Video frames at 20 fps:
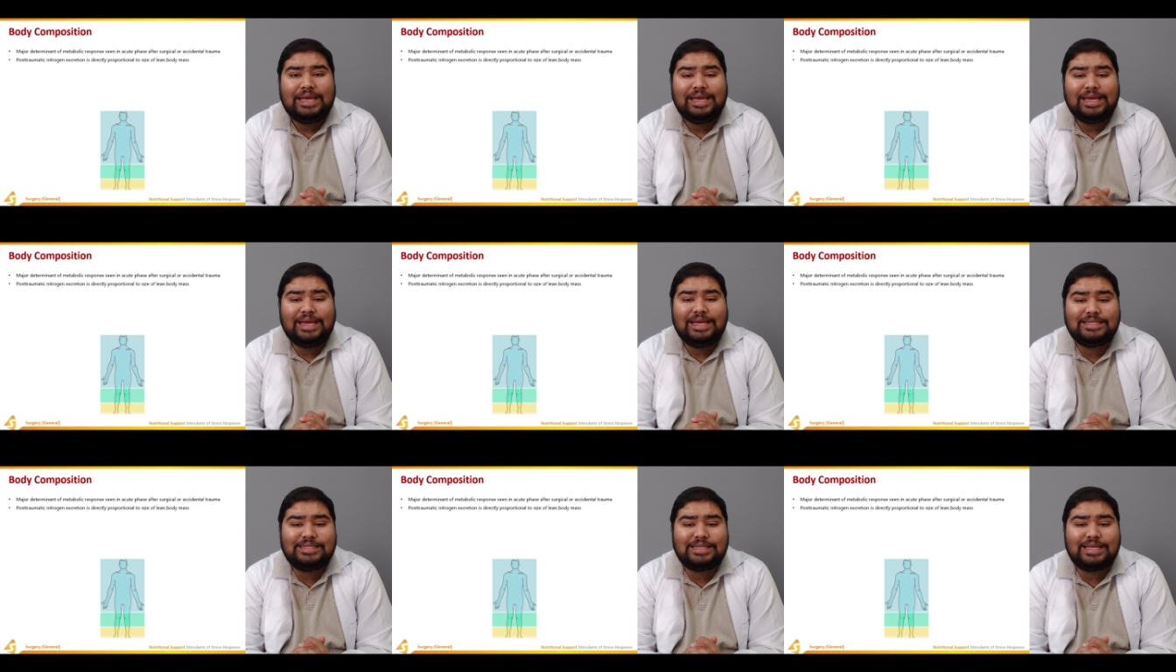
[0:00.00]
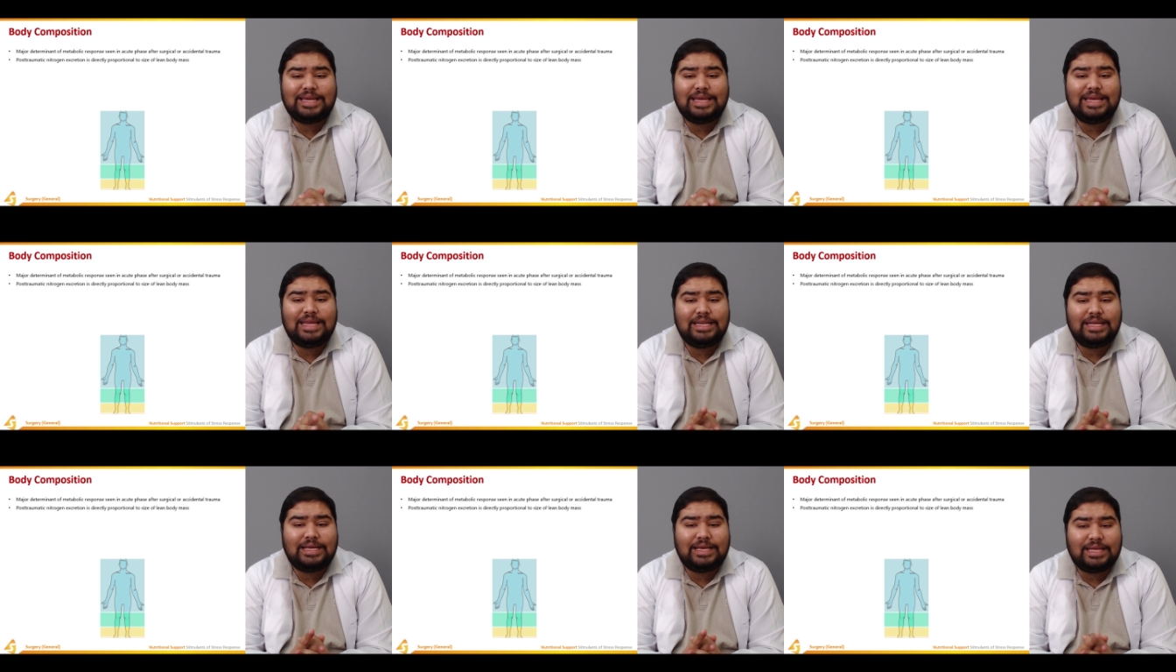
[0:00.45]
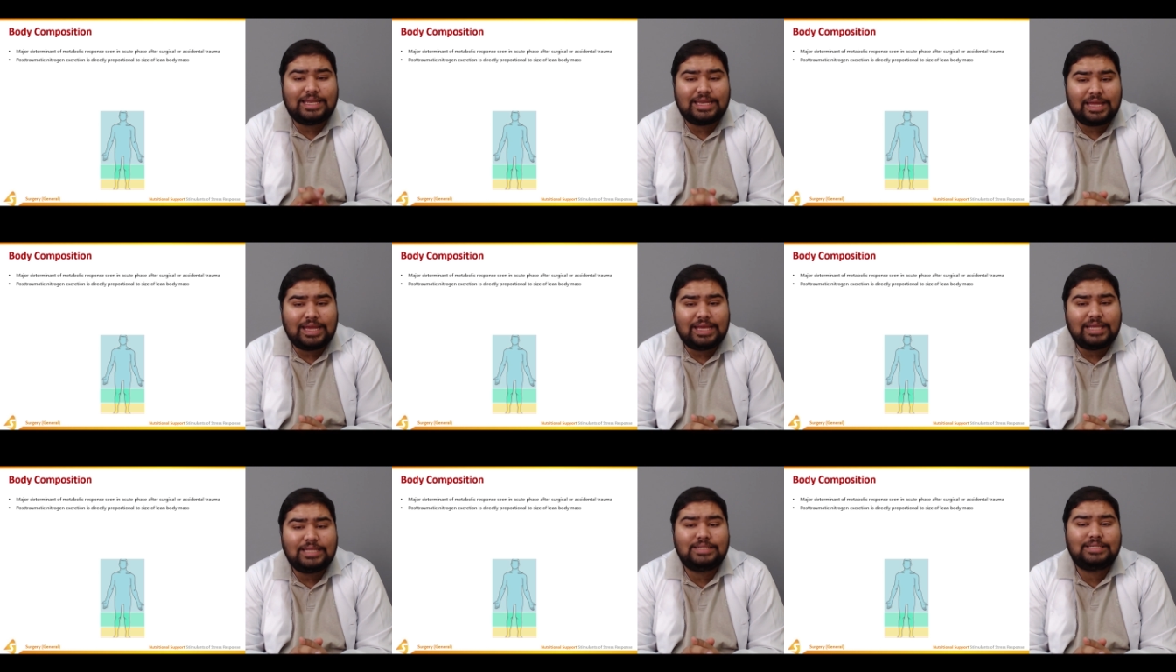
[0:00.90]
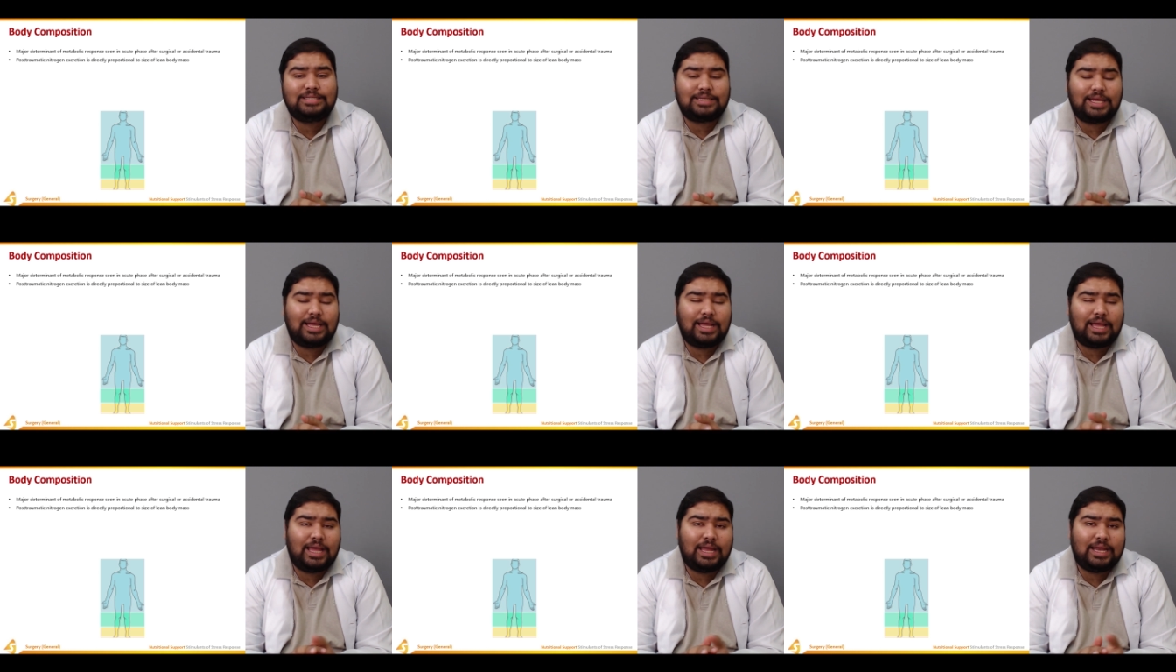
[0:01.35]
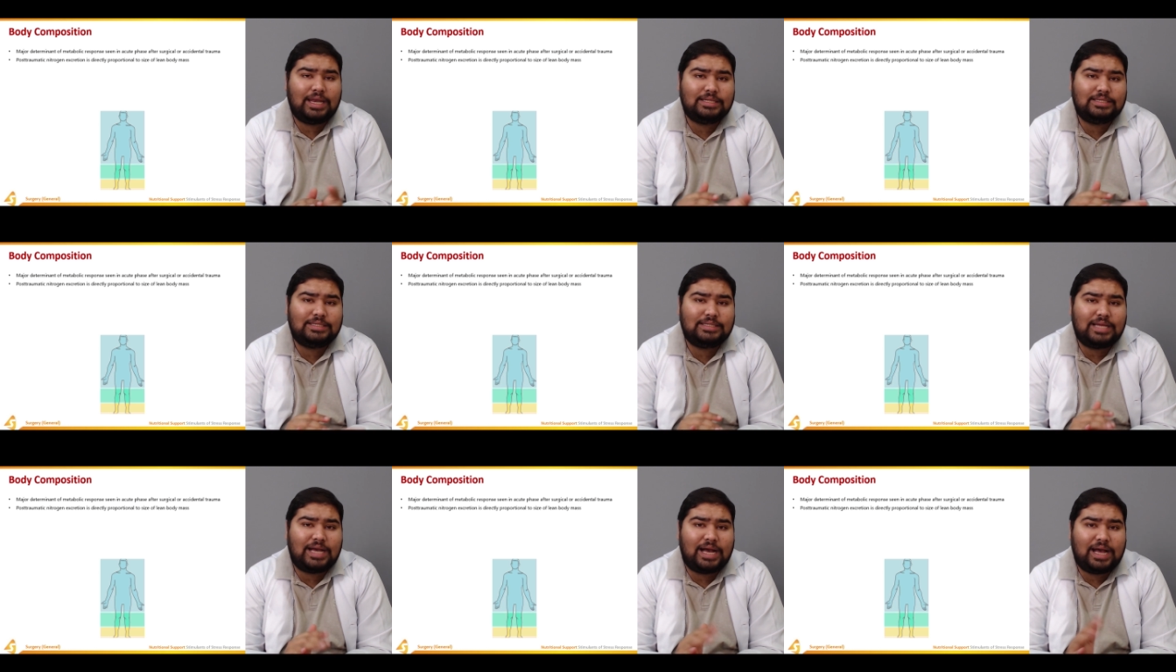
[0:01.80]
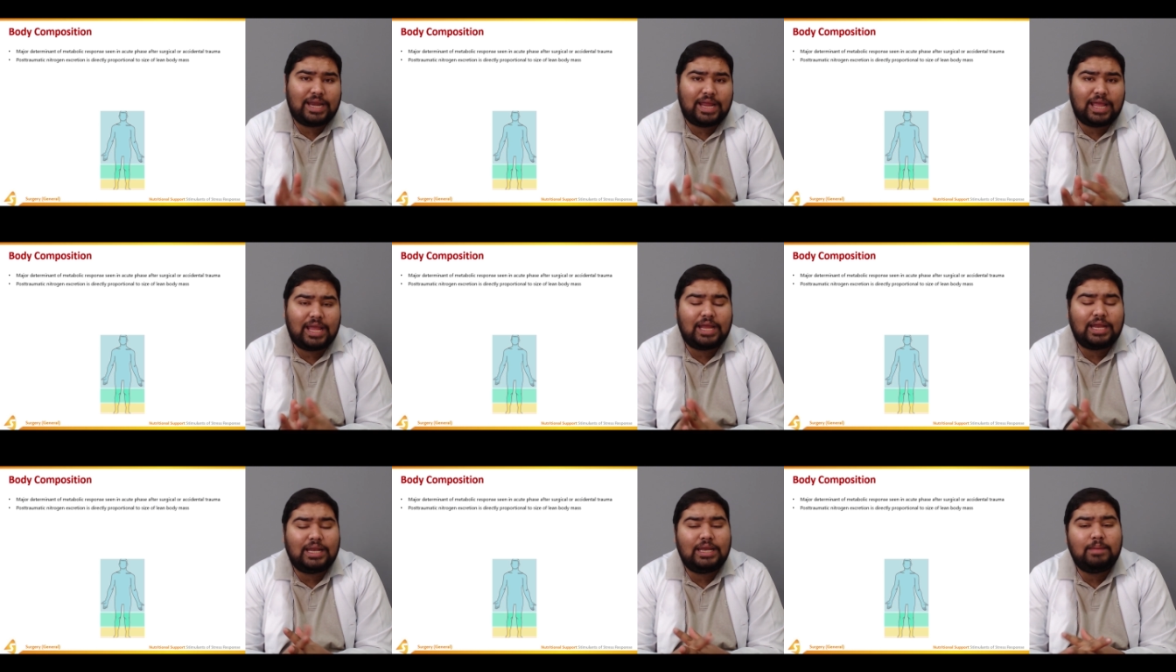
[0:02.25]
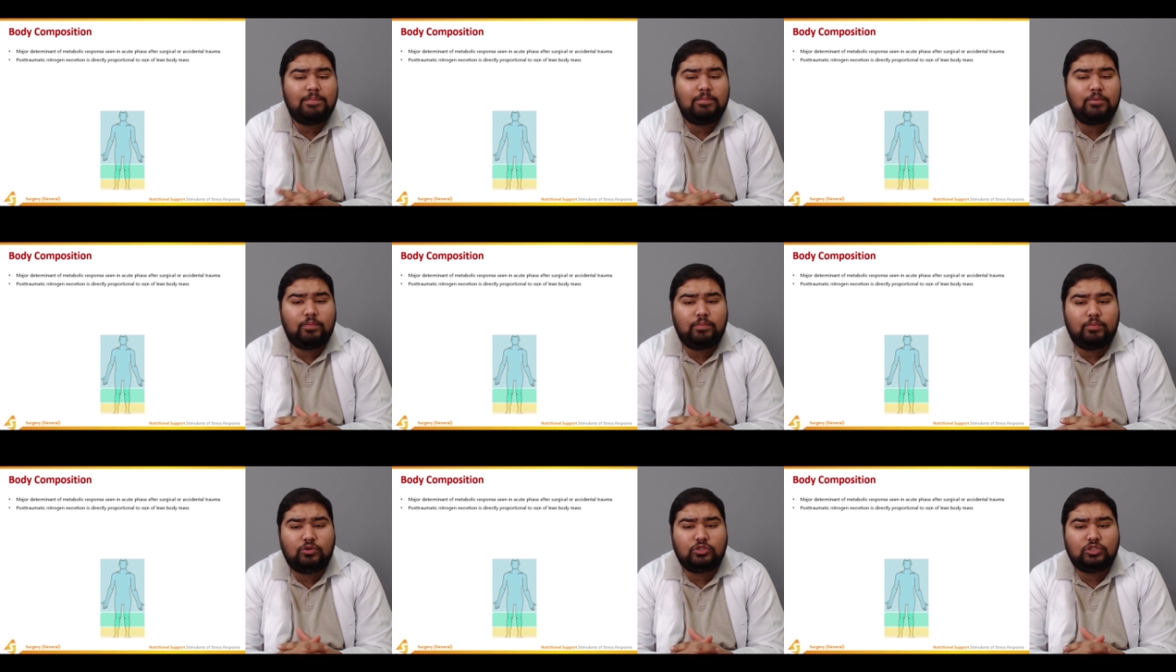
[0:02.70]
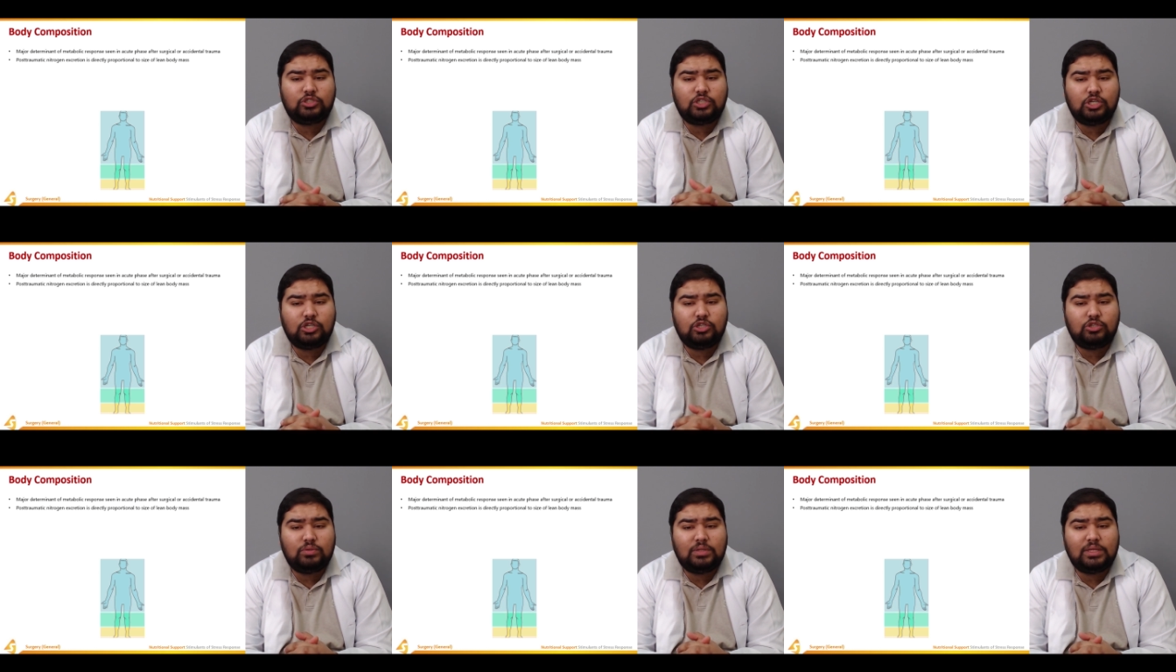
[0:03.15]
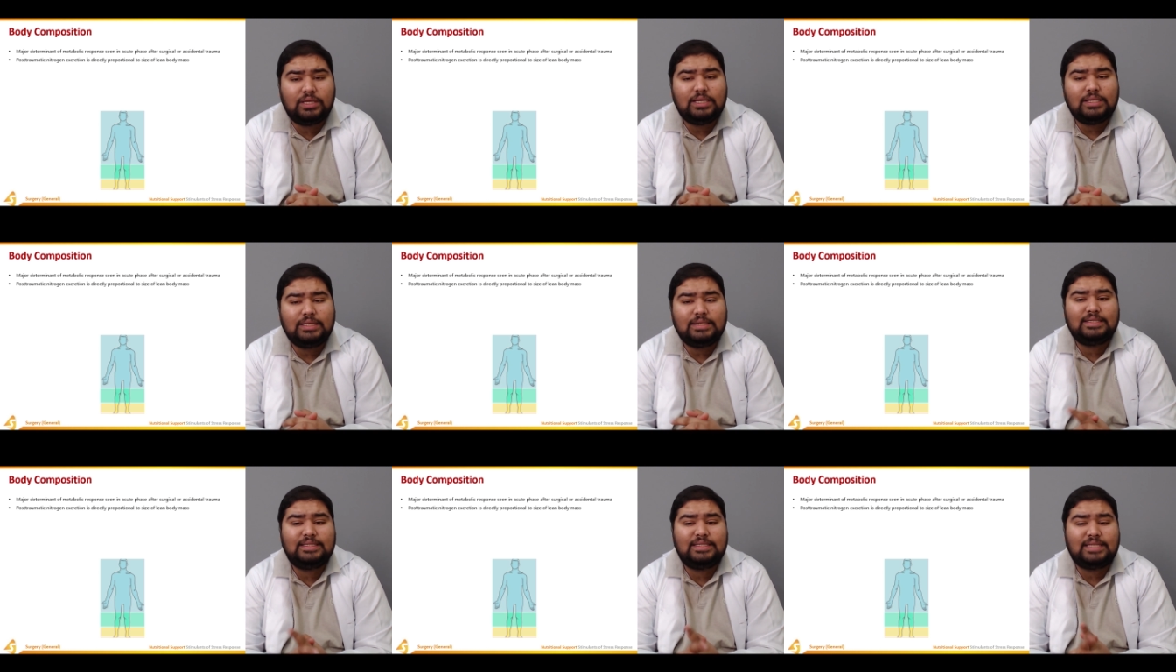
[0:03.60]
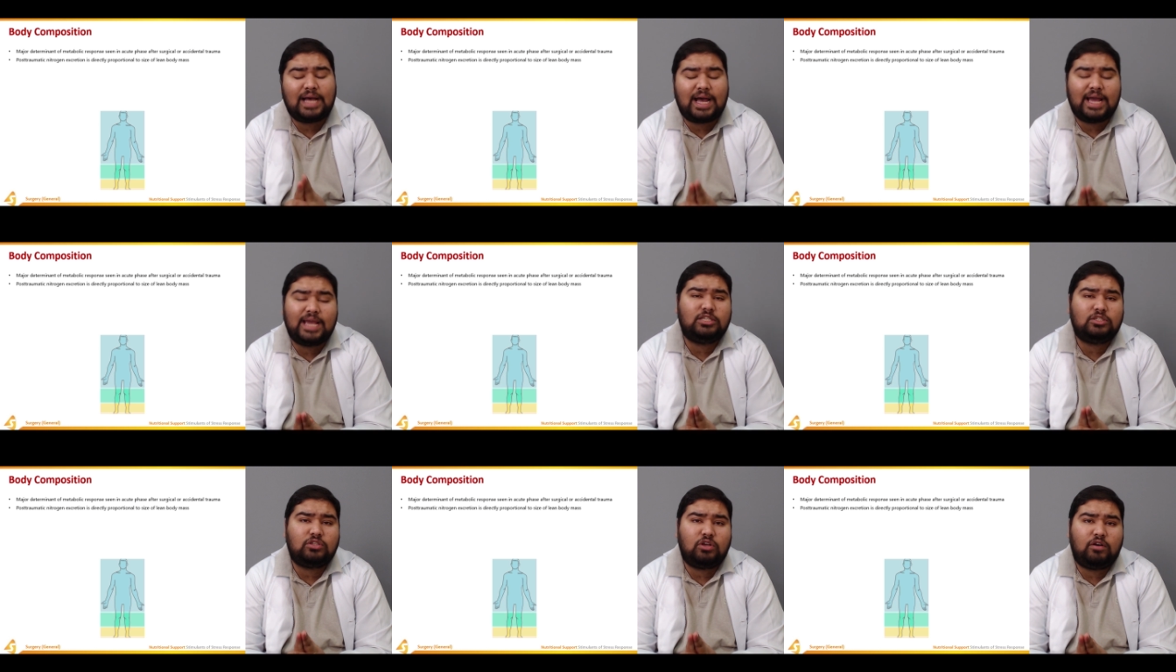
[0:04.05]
is increased and is directly proportional to the size